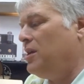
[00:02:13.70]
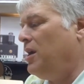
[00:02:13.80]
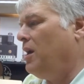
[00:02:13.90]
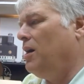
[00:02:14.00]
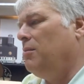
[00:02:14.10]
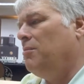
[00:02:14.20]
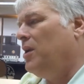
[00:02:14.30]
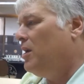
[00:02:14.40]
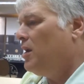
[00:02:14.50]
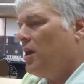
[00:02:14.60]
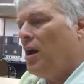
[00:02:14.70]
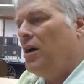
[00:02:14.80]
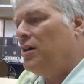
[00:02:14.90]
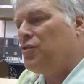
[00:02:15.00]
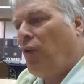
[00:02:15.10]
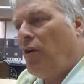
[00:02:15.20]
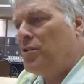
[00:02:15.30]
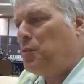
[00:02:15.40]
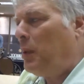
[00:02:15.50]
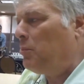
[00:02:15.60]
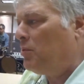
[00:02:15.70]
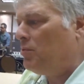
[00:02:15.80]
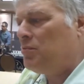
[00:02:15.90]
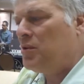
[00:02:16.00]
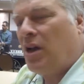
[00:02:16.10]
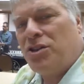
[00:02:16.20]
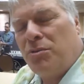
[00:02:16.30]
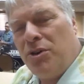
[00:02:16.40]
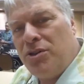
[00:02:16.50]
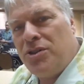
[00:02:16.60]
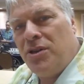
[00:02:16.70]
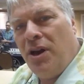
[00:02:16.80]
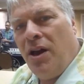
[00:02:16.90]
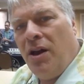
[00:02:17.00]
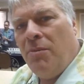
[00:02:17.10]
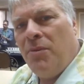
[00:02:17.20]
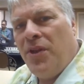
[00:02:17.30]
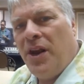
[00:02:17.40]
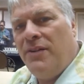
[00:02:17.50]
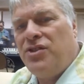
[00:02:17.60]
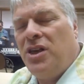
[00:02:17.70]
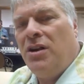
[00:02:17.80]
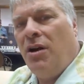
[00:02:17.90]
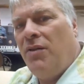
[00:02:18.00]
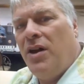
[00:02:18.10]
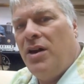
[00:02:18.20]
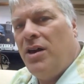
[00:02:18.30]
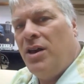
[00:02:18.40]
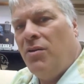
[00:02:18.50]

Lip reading: as far as customers that I've seen on the